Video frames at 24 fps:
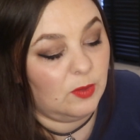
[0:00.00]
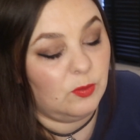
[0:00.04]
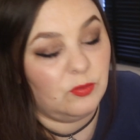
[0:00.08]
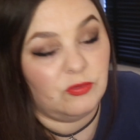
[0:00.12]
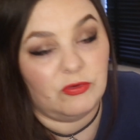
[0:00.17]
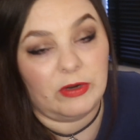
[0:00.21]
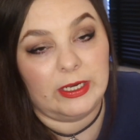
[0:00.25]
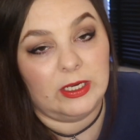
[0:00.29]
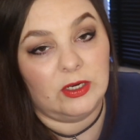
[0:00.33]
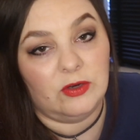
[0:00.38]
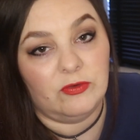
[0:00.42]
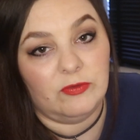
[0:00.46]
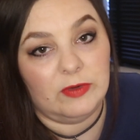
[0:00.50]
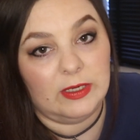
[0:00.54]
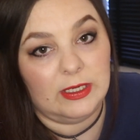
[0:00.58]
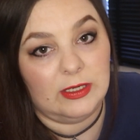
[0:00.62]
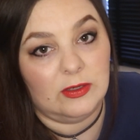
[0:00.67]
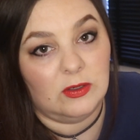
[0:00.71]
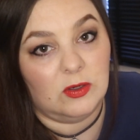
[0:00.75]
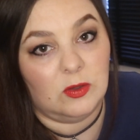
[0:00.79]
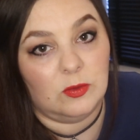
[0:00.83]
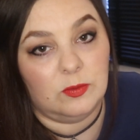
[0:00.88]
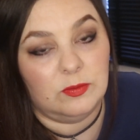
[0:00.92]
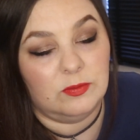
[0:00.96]
bright
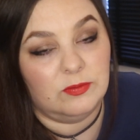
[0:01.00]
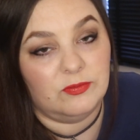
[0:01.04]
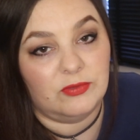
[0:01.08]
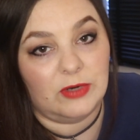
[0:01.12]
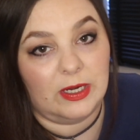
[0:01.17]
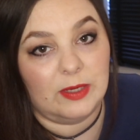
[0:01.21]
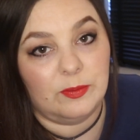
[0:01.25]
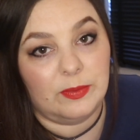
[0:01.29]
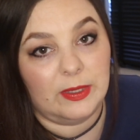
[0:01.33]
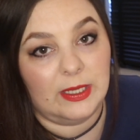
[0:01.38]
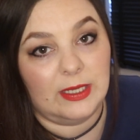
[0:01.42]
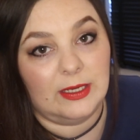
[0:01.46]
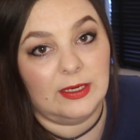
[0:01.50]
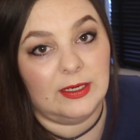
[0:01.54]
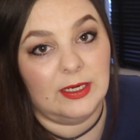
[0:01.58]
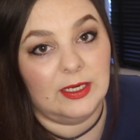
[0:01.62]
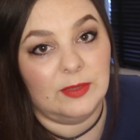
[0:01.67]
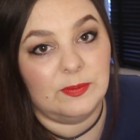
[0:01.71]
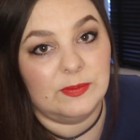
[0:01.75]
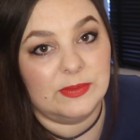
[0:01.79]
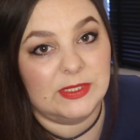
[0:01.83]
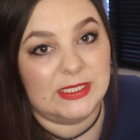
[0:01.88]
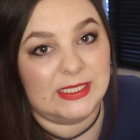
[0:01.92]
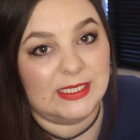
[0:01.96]
green or bright pink
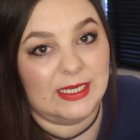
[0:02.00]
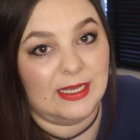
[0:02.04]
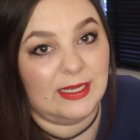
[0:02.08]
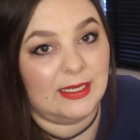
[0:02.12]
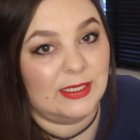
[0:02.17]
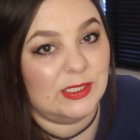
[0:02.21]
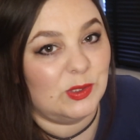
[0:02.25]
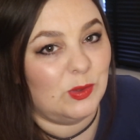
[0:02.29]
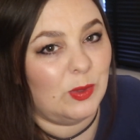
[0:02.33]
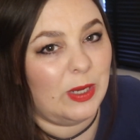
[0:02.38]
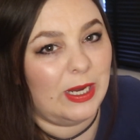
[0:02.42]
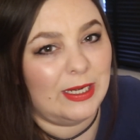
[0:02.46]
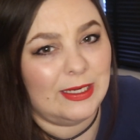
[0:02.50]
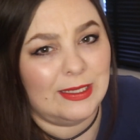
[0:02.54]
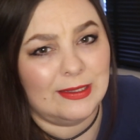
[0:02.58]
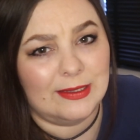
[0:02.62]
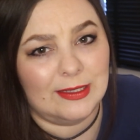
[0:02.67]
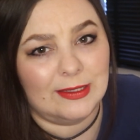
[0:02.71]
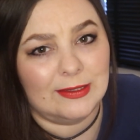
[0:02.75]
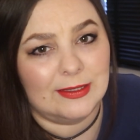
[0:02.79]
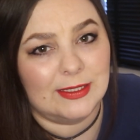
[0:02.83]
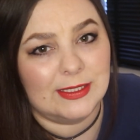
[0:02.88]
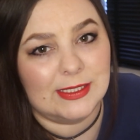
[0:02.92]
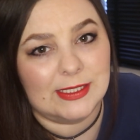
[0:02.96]
lipsticks or
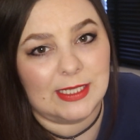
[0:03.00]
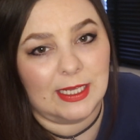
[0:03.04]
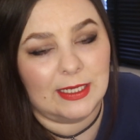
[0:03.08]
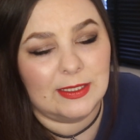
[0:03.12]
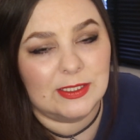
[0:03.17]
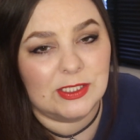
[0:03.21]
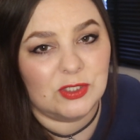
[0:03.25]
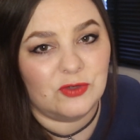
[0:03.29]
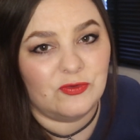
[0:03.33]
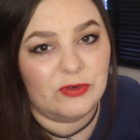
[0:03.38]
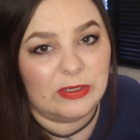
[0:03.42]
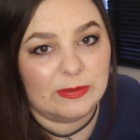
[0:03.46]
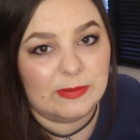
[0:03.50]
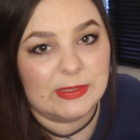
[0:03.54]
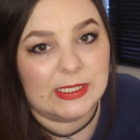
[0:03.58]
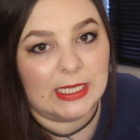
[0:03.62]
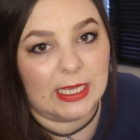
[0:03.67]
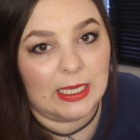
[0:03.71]
anything that's like screams